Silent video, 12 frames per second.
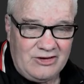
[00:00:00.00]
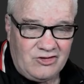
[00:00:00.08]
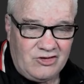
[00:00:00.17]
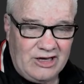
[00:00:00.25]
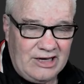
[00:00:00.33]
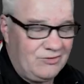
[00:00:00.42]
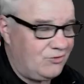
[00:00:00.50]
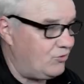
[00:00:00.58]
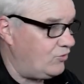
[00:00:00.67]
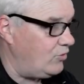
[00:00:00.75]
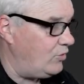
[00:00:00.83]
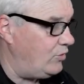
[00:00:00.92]
down
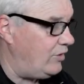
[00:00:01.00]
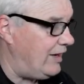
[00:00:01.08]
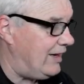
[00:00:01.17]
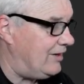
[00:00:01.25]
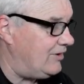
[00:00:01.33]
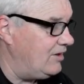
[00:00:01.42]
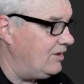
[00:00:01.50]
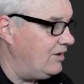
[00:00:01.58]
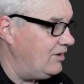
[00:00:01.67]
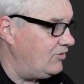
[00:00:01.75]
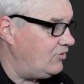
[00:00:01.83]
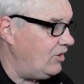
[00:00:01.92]
through that.
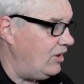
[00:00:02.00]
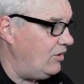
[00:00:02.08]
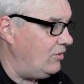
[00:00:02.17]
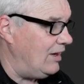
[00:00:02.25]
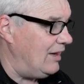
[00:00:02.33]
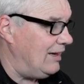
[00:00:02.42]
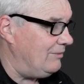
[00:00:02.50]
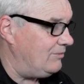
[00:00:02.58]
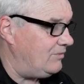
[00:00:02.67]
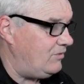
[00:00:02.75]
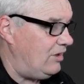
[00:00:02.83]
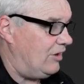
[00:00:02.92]
So
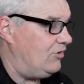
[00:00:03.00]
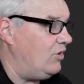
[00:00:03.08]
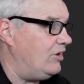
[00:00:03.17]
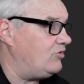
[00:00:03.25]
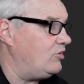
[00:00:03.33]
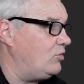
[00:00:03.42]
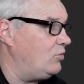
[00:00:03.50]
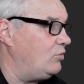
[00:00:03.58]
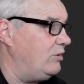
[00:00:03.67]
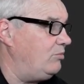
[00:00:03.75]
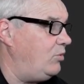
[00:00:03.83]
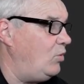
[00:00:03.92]
yeah, nice little
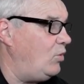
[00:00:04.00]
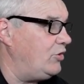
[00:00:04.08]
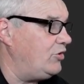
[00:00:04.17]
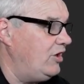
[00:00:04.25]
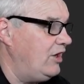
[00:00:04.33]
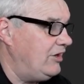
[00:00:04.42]
report.